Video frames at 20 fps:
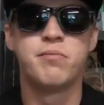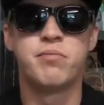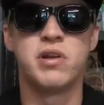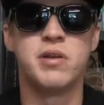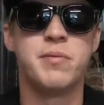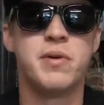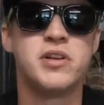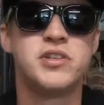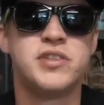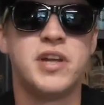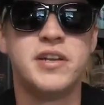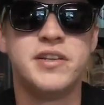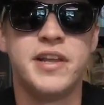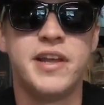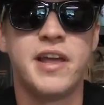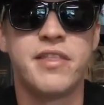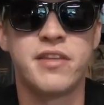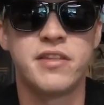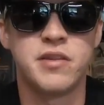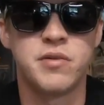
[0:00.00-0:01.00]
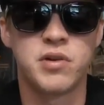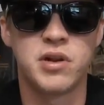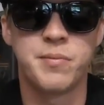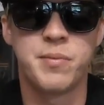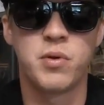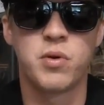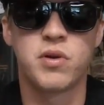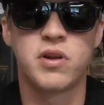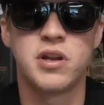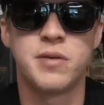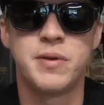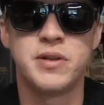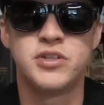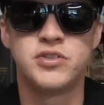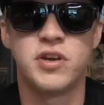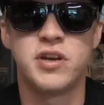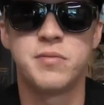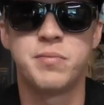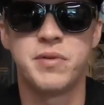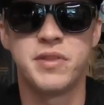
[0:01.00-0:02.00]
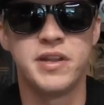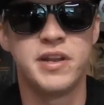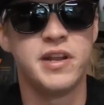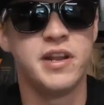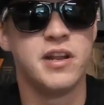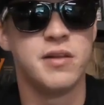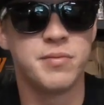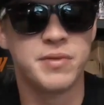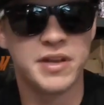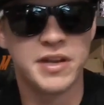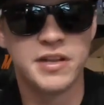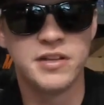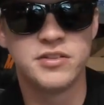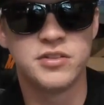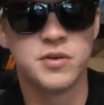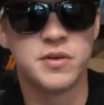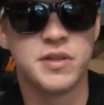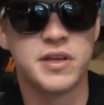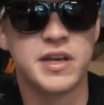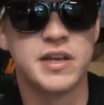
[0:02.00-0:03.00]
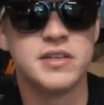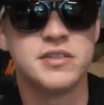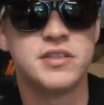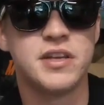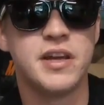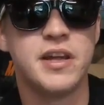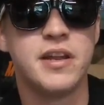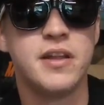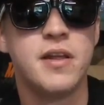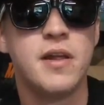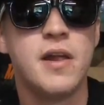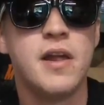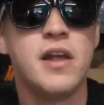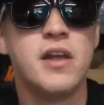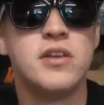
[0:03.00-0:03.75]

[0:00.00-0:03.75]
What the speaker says: Pretty much that day I thought they were going to be working on my truck, but they didn't end up getting to it, like I said.